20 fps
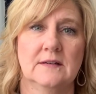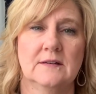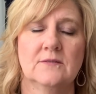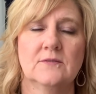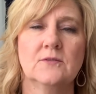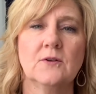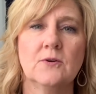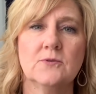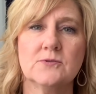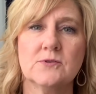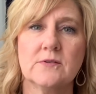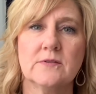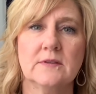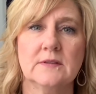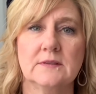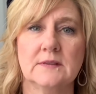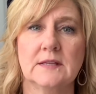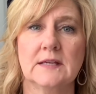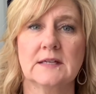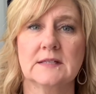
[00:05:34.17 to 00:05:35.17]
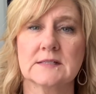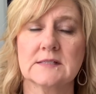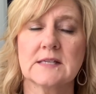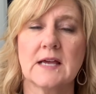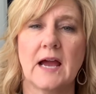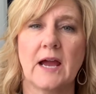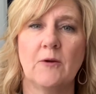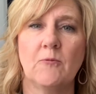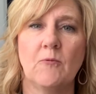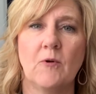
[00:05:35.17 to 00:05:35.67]
Those are the things
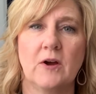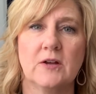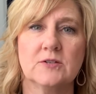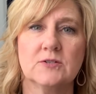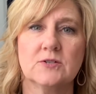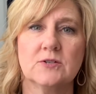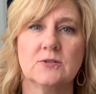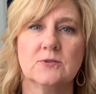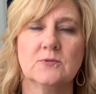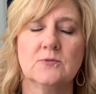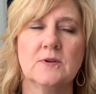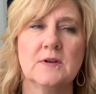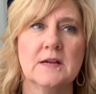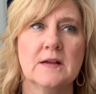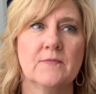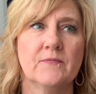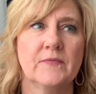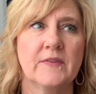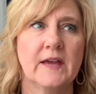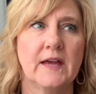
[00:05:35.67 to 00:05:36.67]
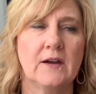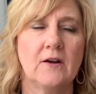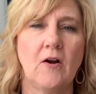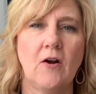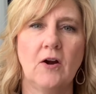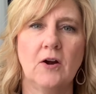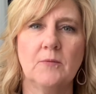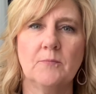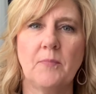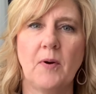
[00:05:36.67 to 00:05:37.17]
I want to, that
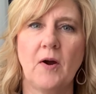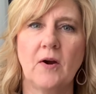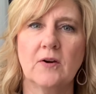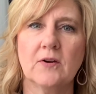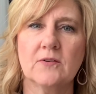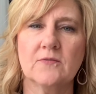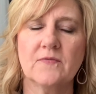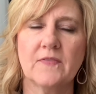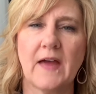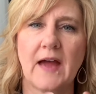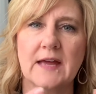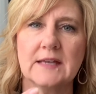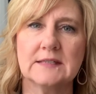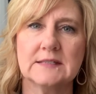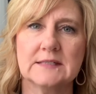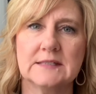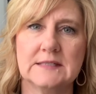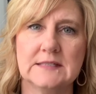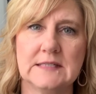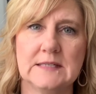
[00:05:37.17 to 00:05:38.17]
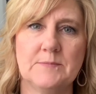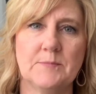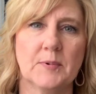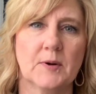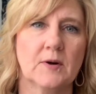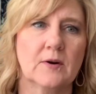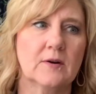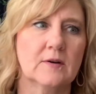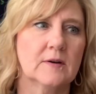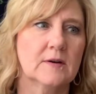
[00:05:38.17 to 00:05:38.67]
aren't part of that
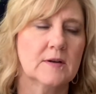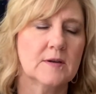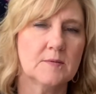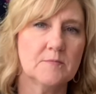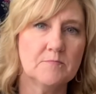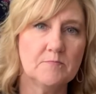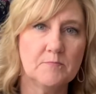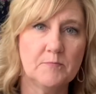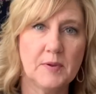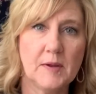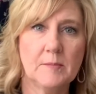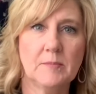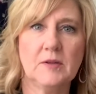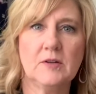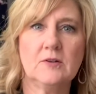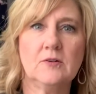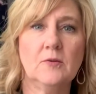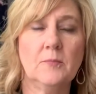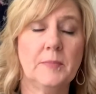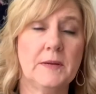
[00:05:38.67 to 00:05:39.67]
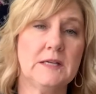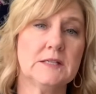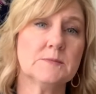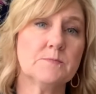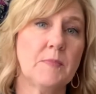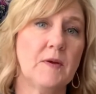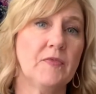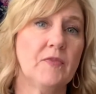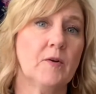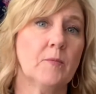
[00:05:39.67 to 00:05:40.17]
deeper biblical peace,
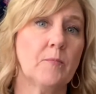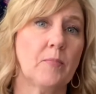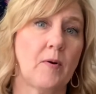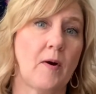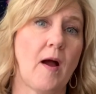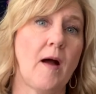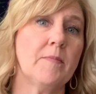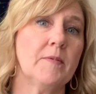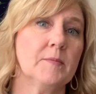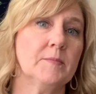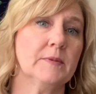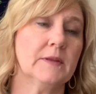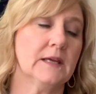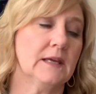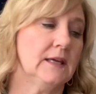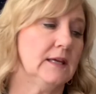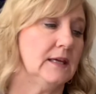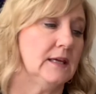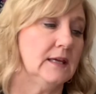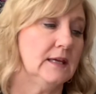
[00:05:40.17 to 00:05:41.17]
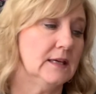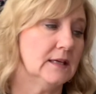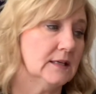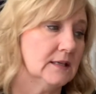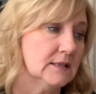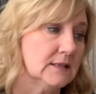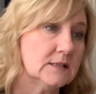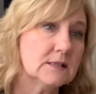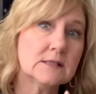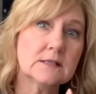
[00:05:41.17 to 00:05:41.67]
but there probably
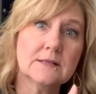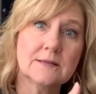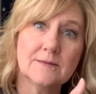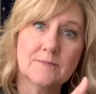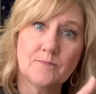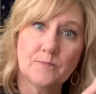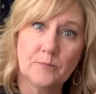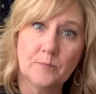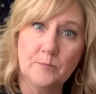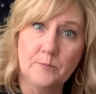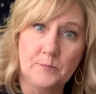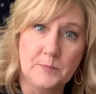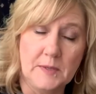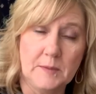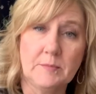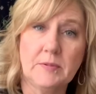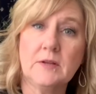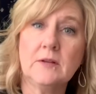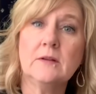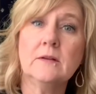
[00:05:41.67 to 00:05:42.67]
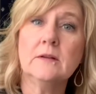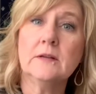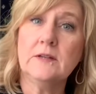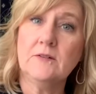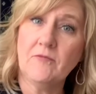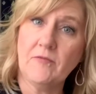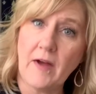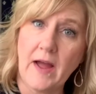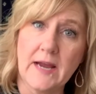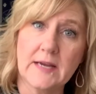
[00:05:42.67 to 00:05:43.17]
is biblical
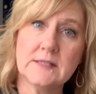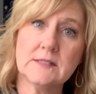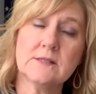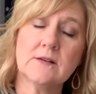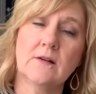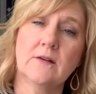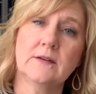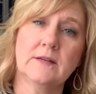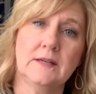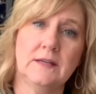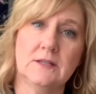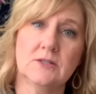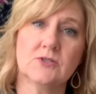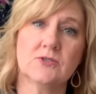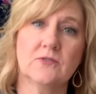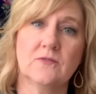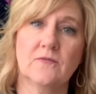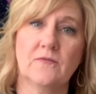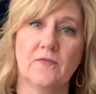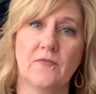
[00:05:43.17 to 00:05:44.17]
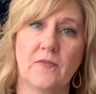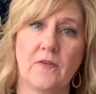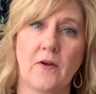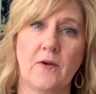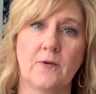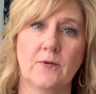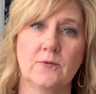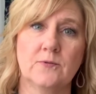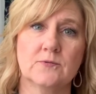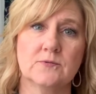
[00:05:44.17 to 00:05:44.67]
advice on each of
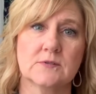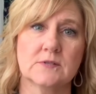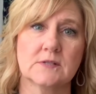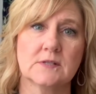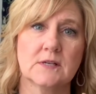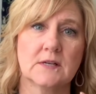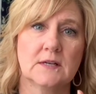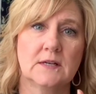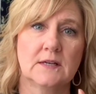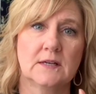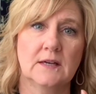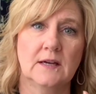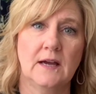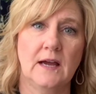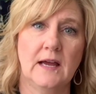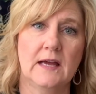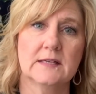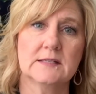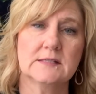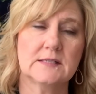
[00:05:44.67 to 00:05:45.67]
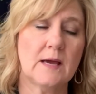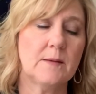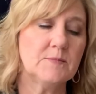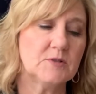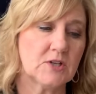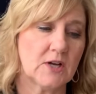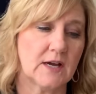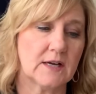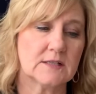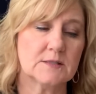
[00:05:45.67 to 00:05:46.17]
those uh,
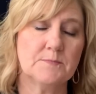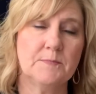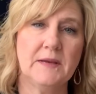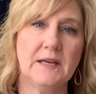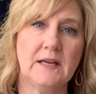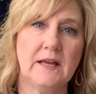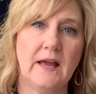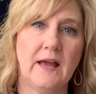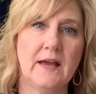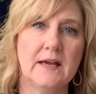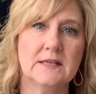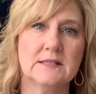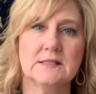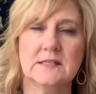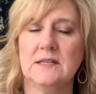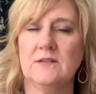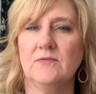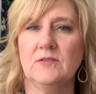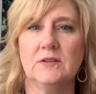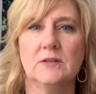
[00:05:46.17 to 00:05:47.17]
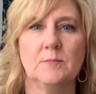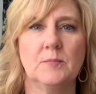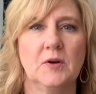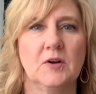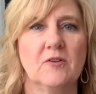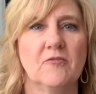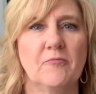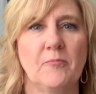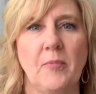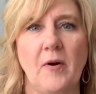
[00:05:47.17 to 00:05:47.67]
subjects because even the book
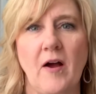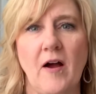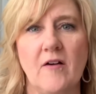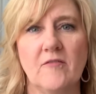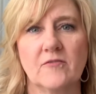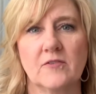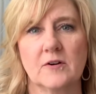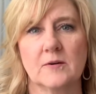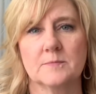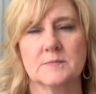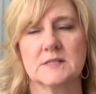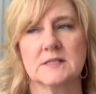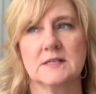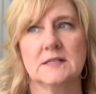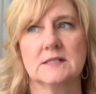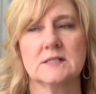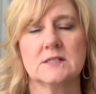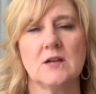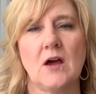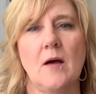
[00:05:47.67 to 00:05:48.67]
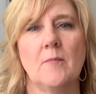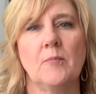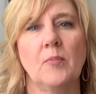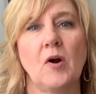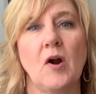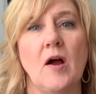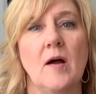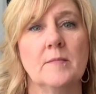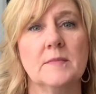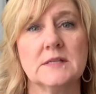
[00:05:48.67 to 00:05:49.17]
of Proverbs, it's not
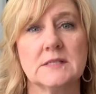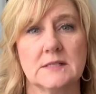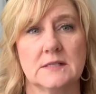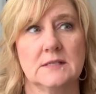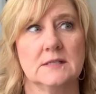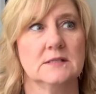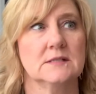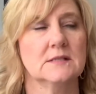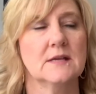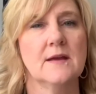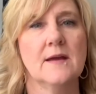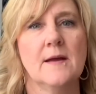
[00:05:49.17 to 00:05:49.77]
promises,